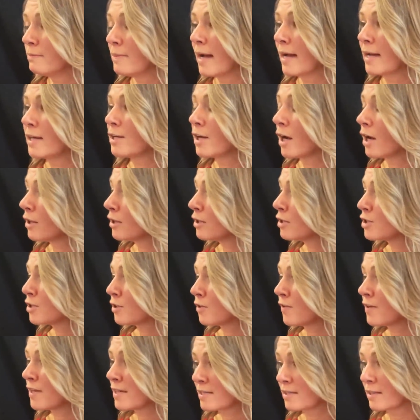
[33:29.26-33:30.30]
my knowledge
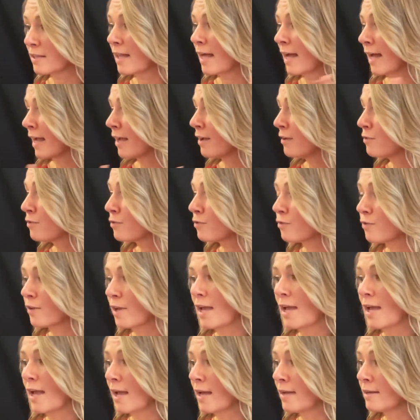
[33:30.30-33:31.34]
of his life
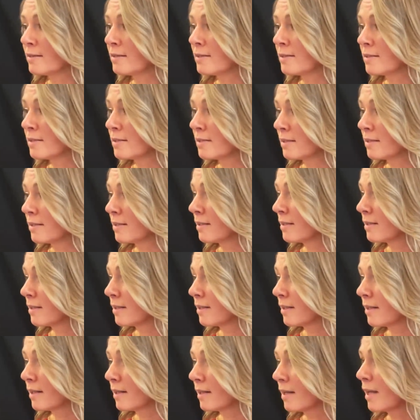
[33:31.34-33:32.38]
and
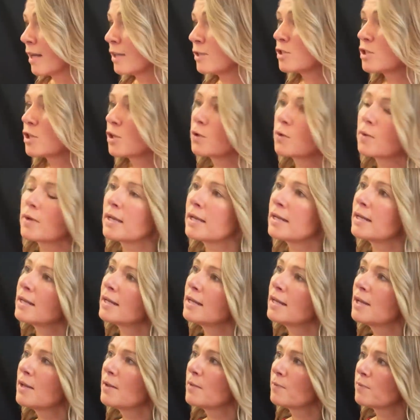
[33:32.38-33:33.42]
and so
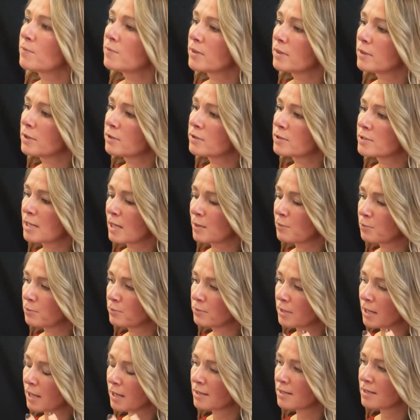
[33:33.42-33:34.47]
it there's a
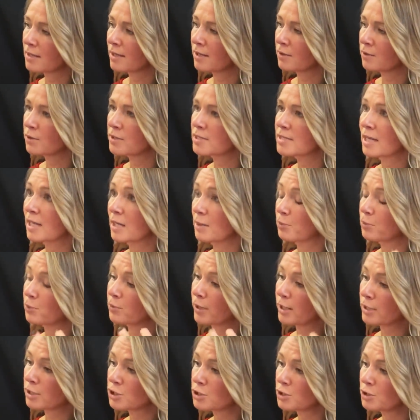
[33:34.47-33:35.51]
not I don't want to say a
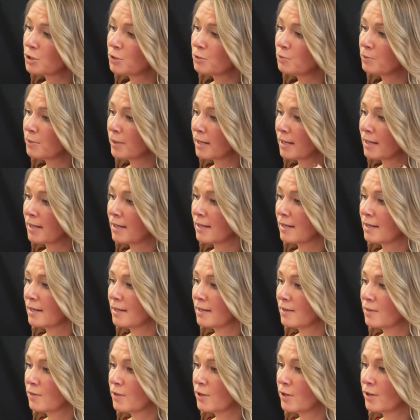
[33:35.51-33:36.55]
pressure but
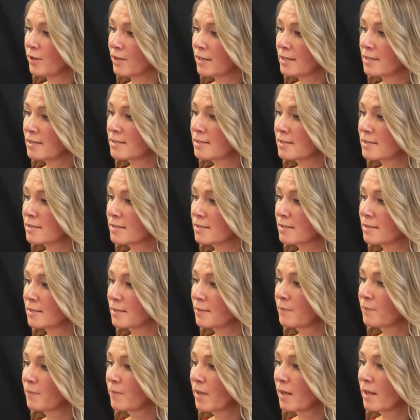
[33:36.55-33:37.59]
there is
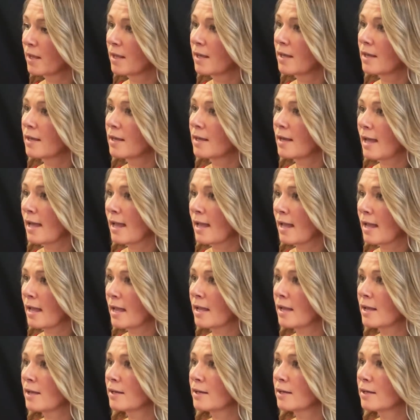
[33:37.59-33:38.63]

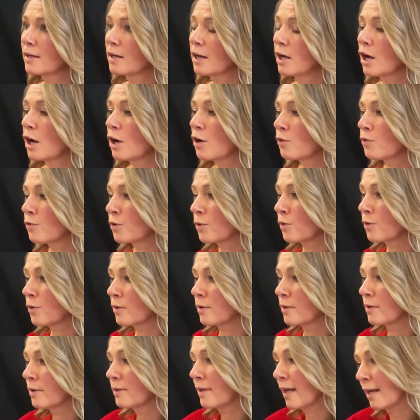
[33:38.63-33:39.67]
a
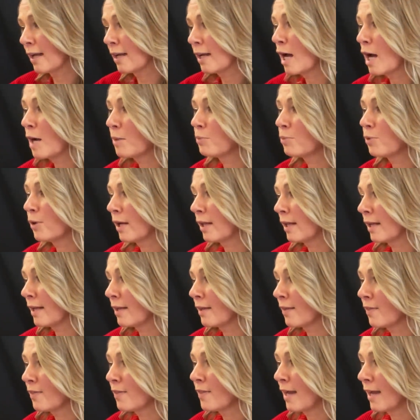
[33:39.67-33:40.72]
over like an
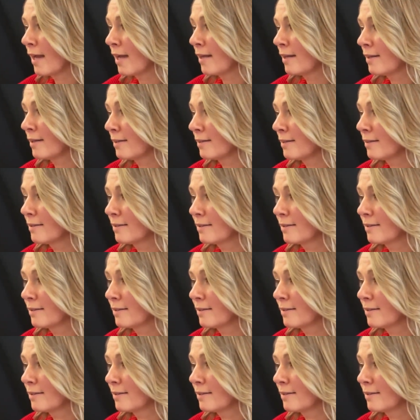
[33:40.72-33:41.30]
umbrella that